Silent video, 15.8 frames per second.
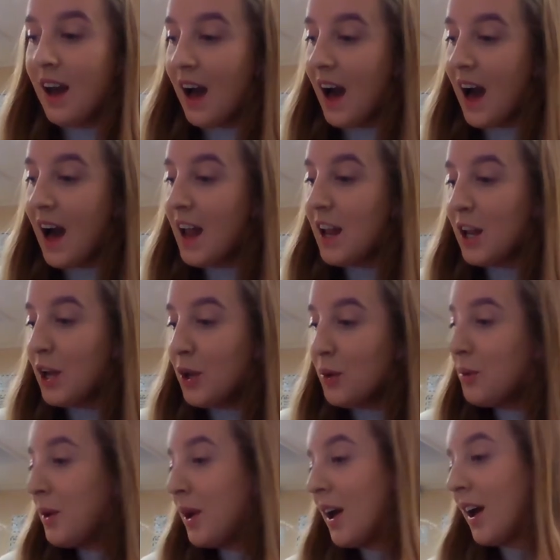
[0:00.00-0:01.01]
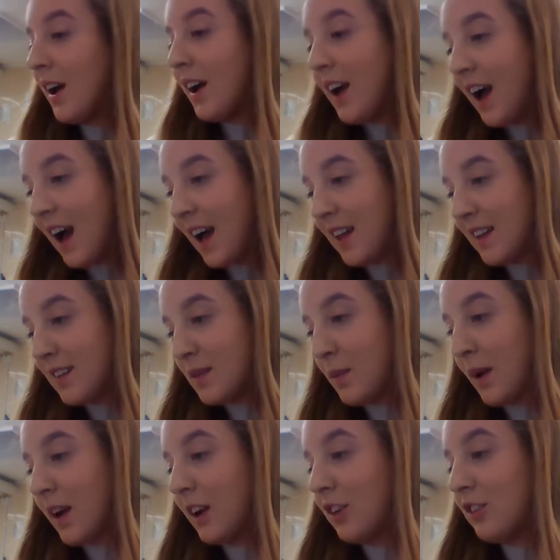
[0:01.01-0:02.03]
"Hallelujah," Aunt
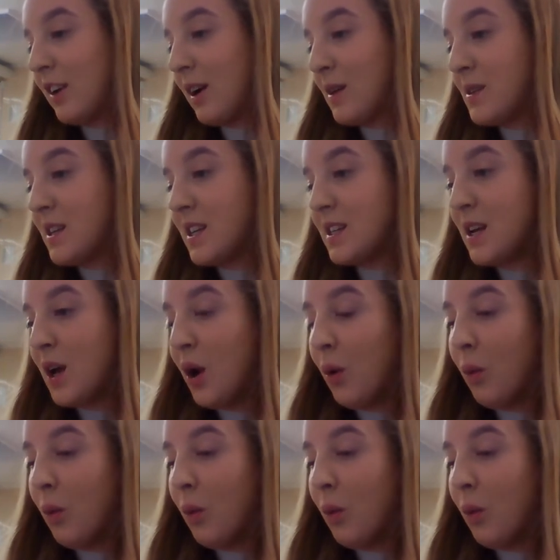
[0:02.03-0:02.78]
Spiker shouted.